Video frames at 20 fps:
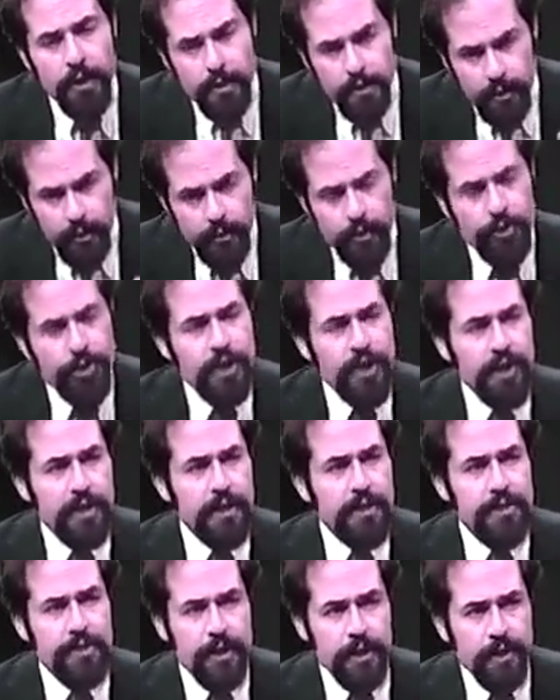The
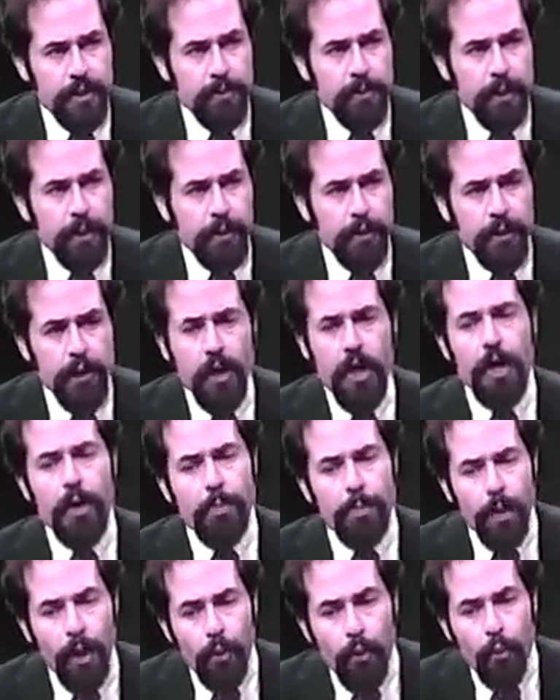understanding is getting better,
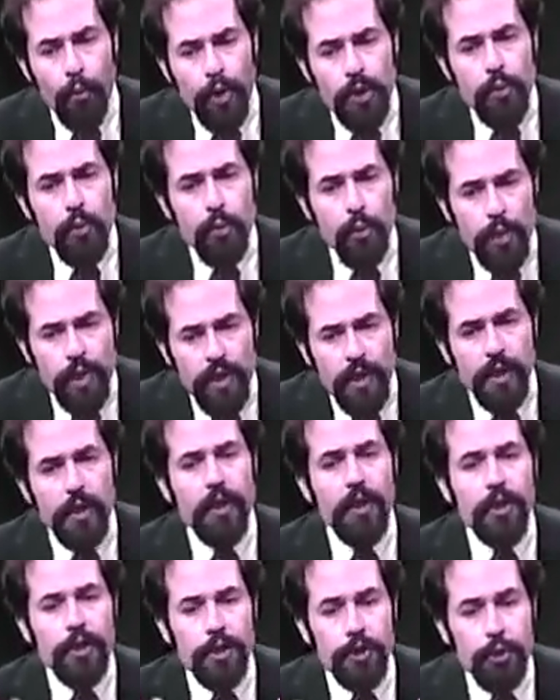but we
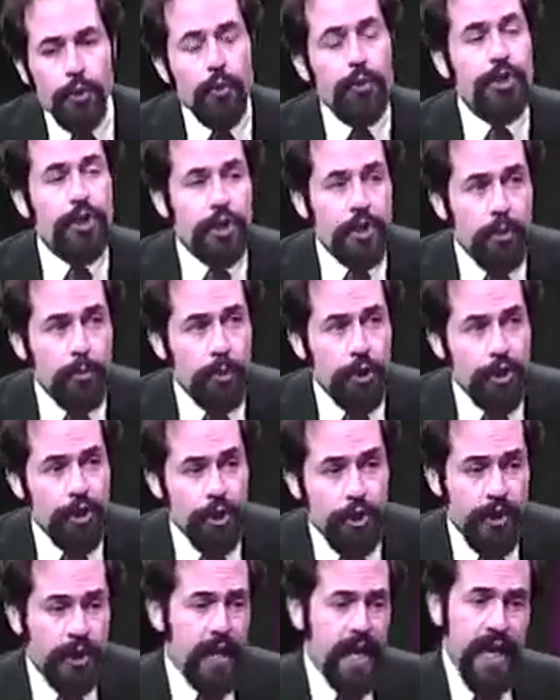will use it
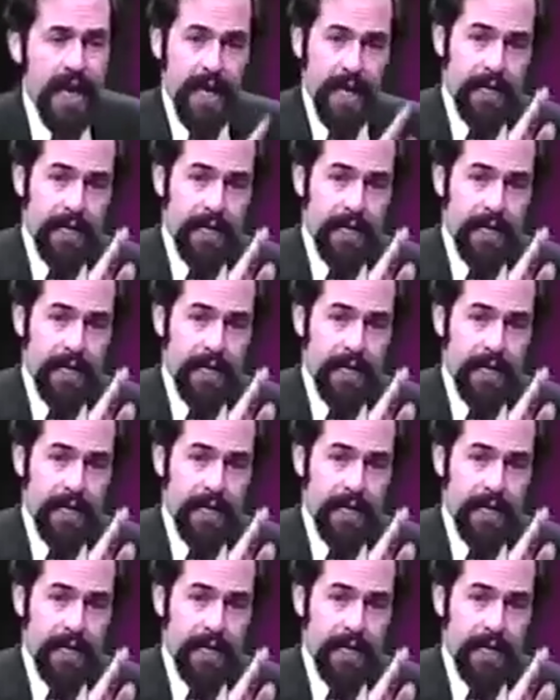commercially.